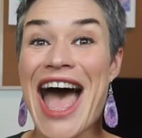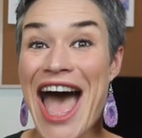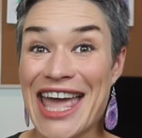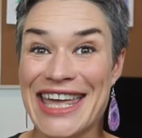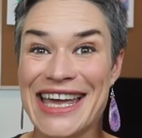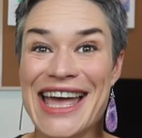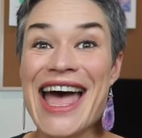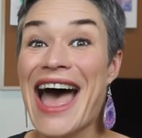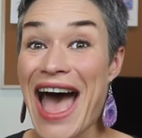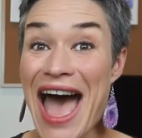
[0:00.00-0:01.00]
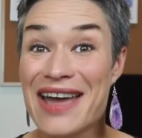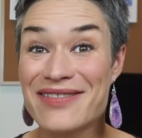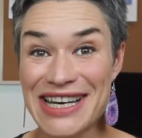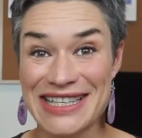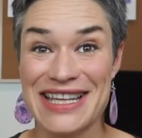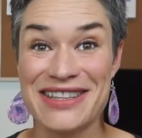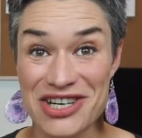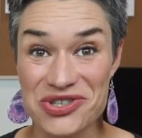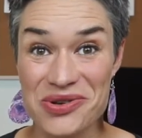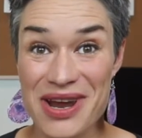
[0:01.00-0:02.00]
Hi, I'm Aleksandra
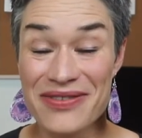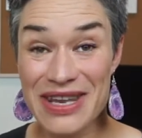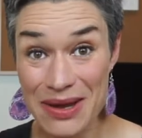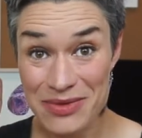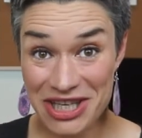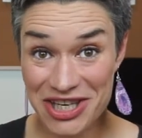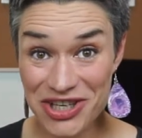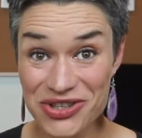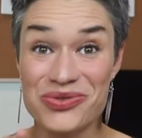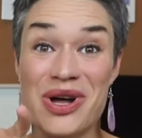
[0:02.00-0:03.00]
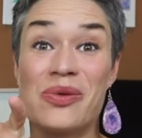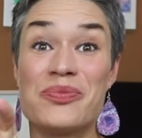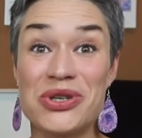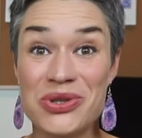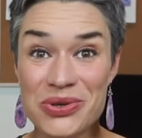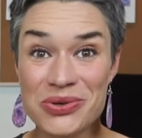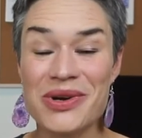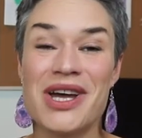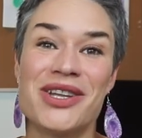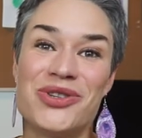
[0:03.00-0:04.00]
Zuraw and I'm here to help you
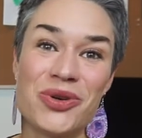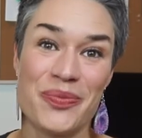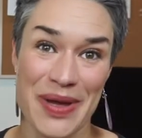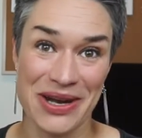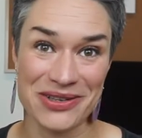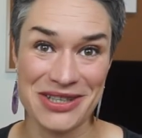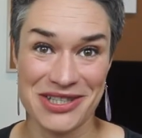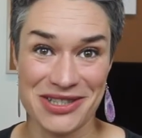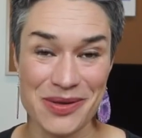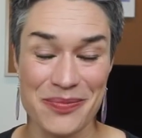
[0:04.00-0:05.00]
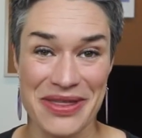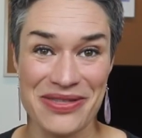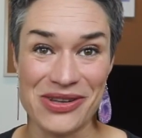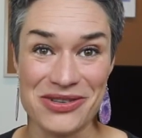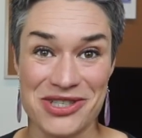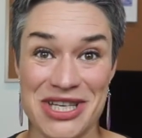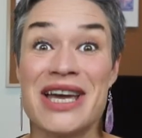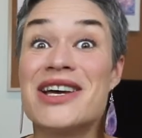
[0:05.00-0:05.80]
do better digital pathology.